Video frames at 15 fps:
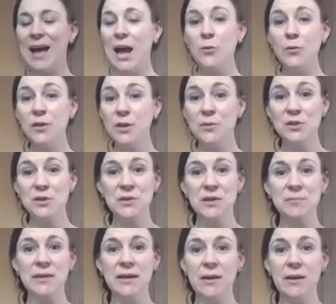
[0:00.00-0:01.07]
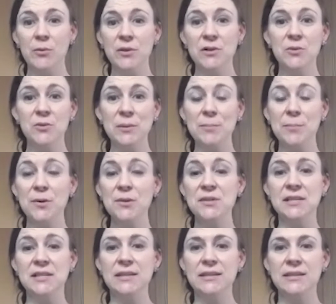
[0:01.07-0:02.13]
I really wish we could be with you in
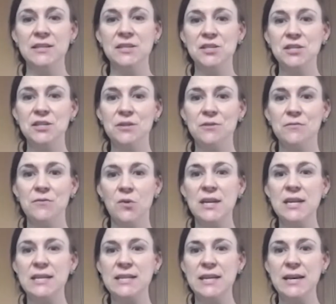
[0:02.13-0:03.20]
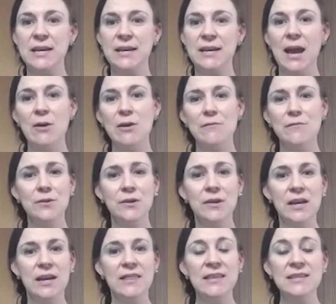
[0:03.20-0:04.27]
person this year for E-Day. However,
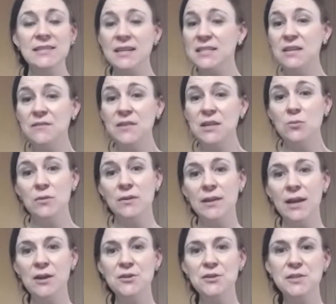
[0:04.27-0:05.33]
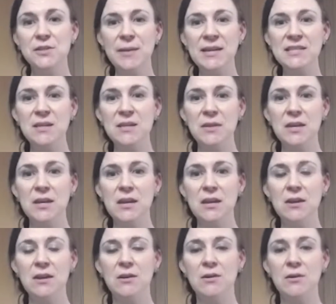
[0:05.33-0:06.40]
this activity will allow you to make
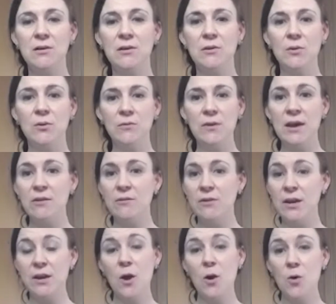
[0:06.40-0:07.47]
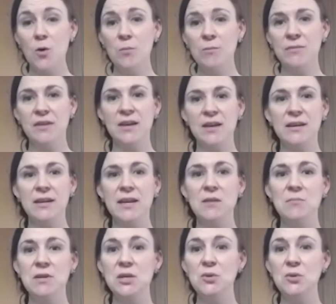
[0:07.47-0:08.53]
something at home that can
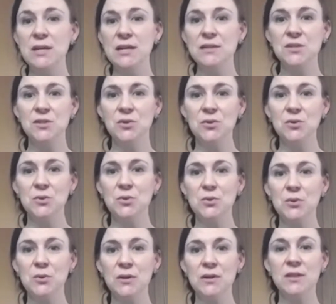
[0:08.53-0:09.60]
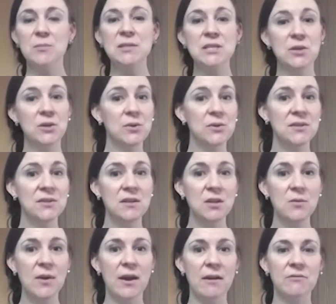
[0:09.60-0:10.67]
be unique to the materials that you
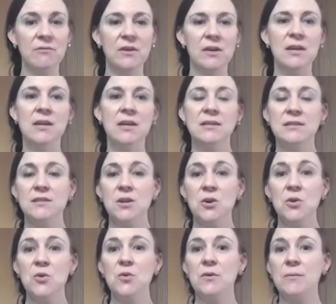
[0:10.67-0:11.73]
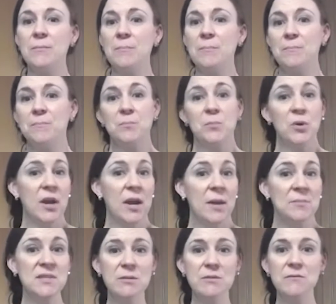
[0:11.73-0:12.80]
have. So
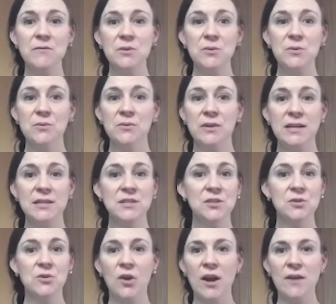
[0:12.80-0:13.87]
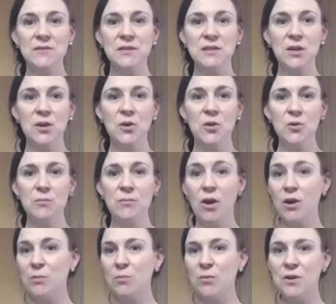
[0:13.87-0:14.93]
perhaps some of you like to do crafts at home,
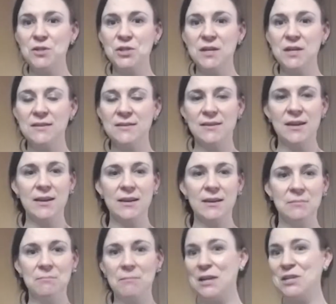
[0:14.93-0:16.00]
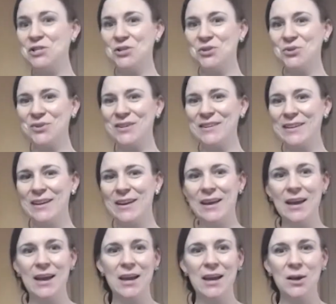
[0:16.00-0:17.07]
art projects like my children.
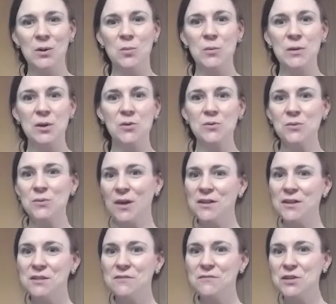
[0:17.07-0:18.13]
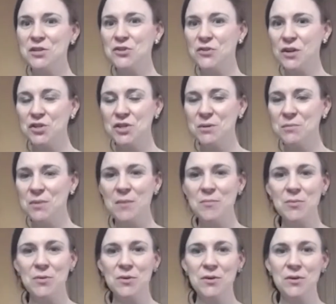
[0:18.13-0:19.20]
We go through lots of construction
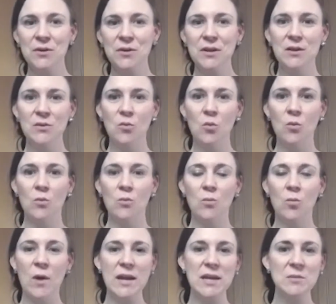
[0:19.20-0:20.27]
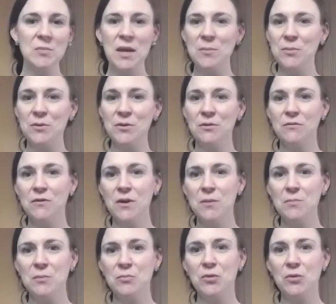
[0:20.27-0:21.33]
paper and white paper from
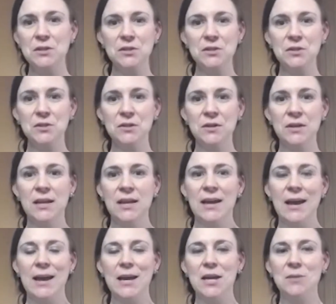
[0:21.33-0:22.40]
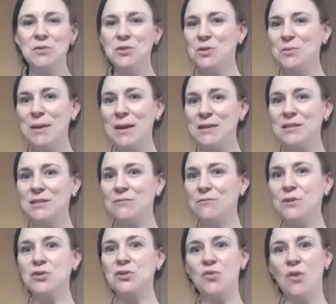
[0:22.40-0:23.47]
the printer to make
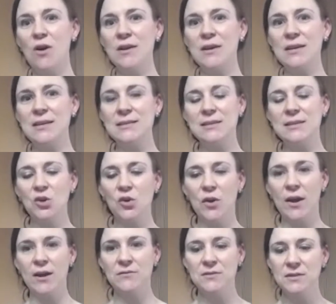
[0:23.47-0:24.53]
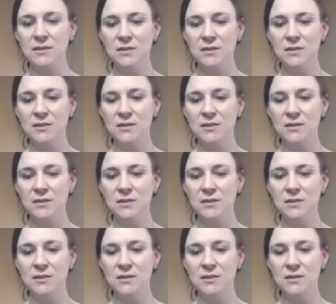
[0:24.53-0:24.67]
different drawings and crafts.